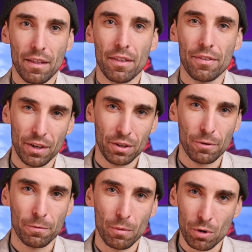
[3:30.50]
Thank
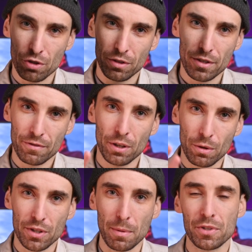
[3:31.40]
you for watching this
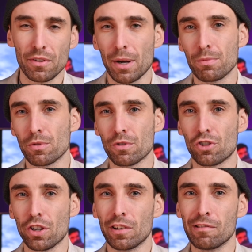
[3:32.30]
video, subscribe to the
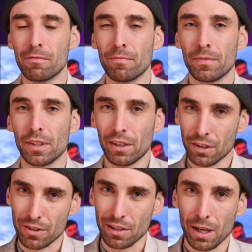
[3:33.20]
channel,
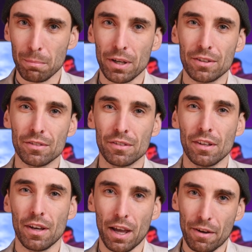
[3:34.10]
click the like button,
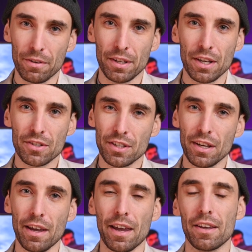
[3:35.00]
have a nice
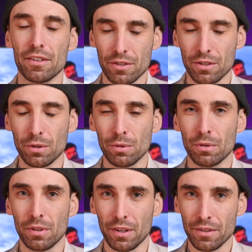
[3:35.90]
day and see
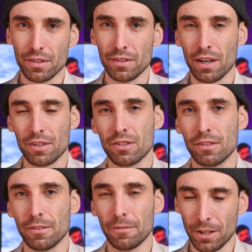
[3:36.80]
you in the next
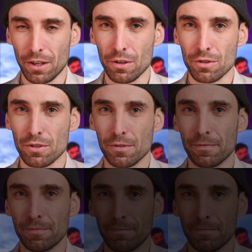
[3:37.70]
videos.